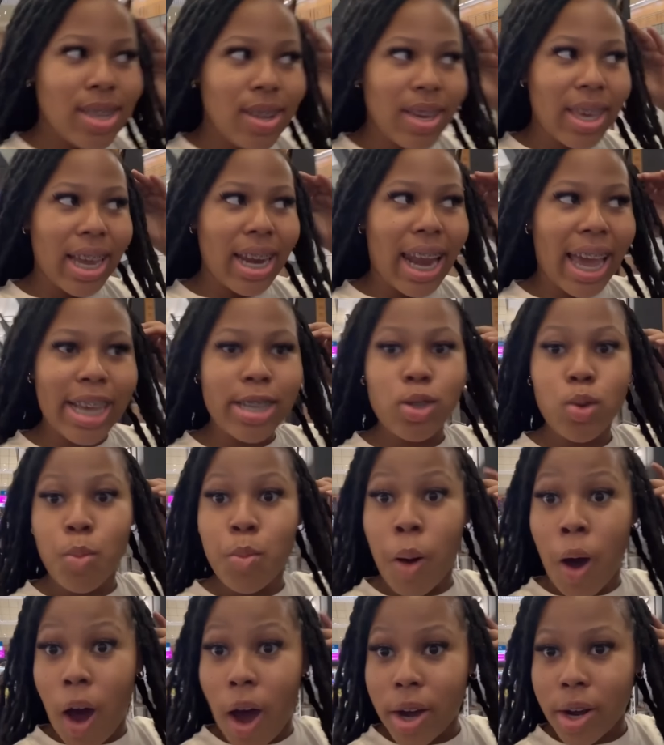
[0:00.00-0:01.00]
looking like
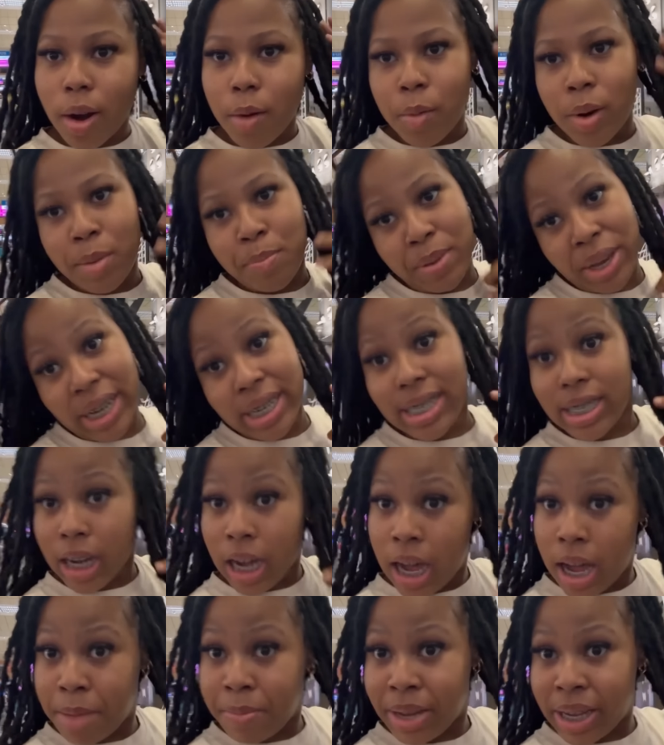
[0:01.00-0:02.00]
tomorrow we'll be in
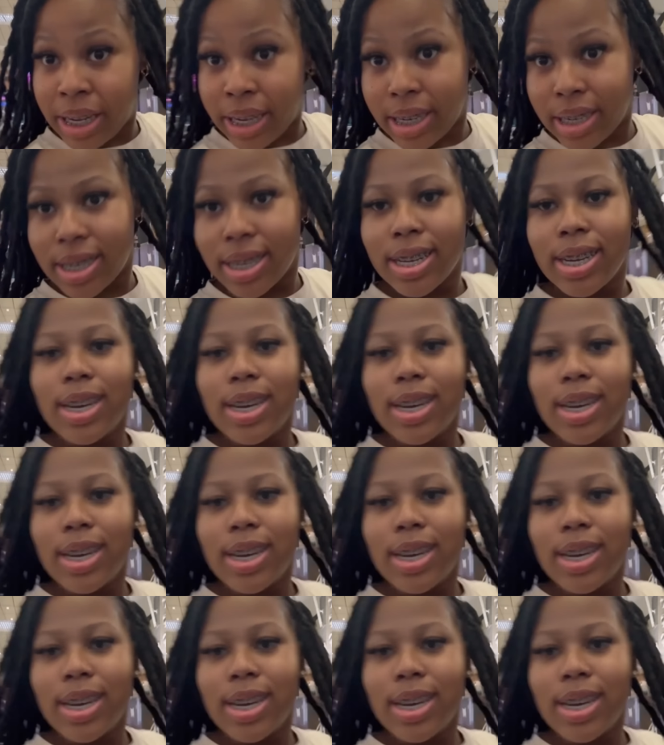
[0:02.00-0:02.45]
Durban.